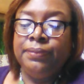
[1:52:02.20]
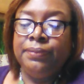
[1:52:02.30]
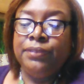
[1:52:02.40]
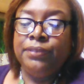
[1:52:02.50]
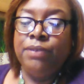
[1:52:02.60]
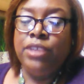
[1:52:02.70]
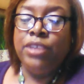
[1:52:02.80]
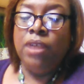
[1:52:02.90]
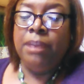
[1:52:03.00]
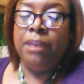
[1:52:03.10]
Why you all
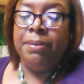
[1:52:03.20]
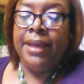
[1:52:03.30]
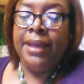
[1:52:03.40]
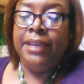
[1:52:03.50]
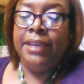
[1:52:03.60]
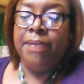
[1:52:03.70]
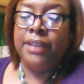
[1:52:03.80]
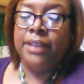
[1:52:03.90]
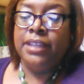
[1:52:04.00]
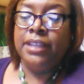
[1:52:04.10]
up in my inbox
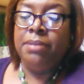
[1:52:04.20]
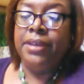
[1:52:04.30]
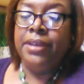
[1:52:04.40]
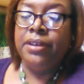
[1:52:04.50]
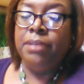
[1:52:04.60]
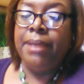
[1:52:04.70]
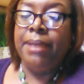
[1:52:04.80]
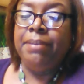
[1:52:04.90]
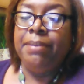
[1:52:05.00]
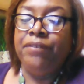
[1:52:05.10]
telling me about me
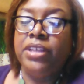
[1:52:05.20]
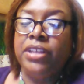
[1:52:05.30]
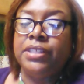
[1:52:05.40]
fussing?